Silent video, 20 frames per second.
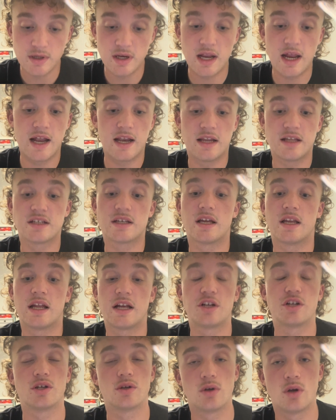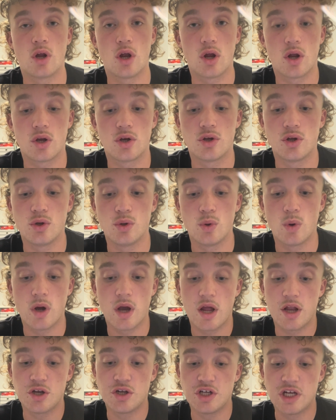and its connection to
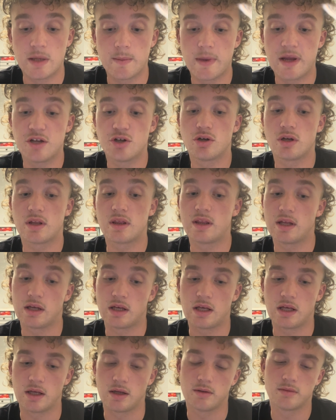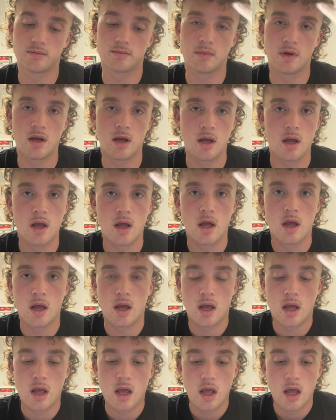geometric thinking.
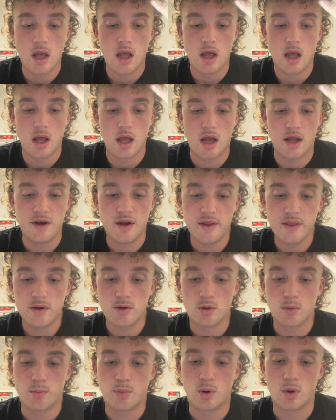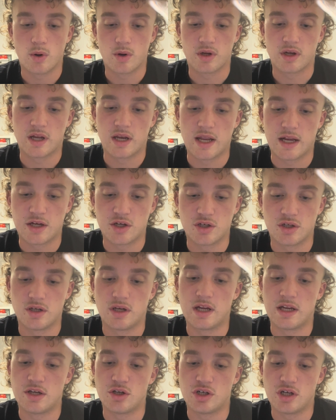Another important
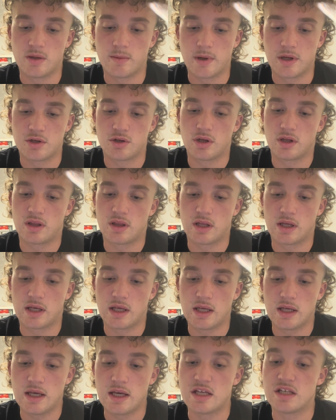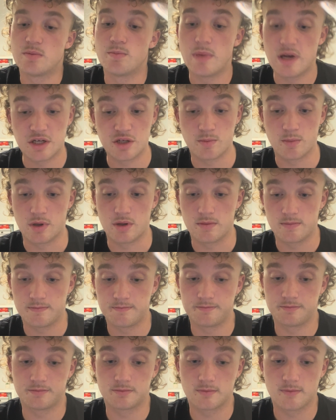connection in geometric thinking is measurement.
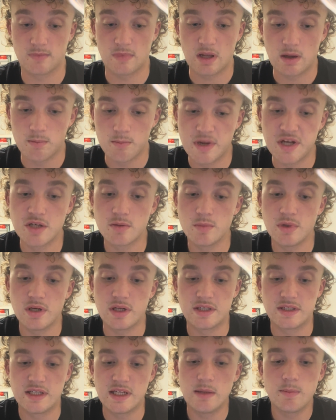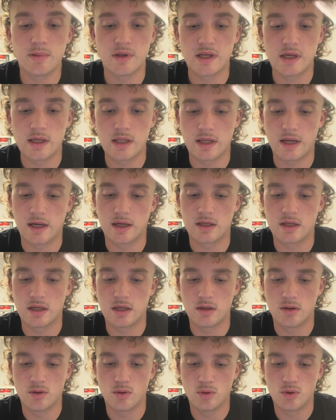Measurement is deeply
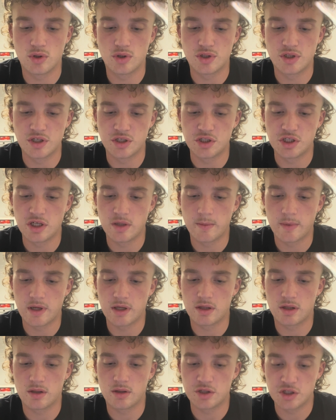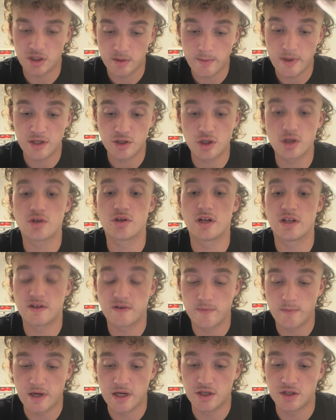connected to geometric
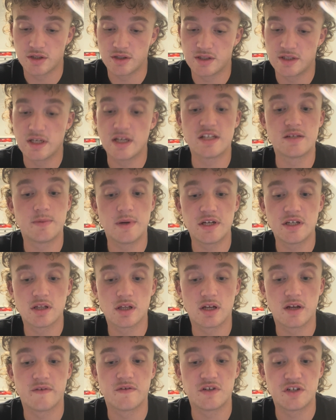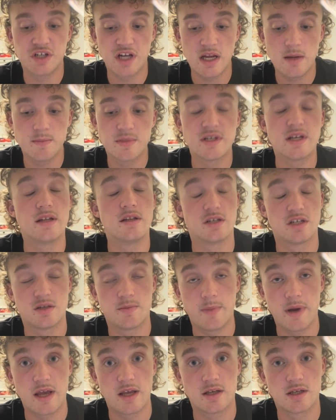transformations, especially of shapes and
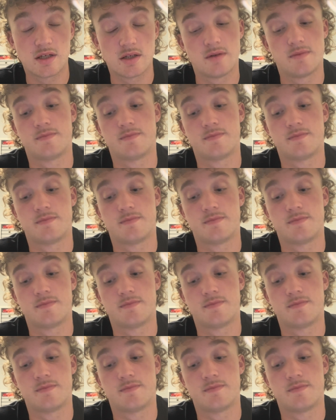space.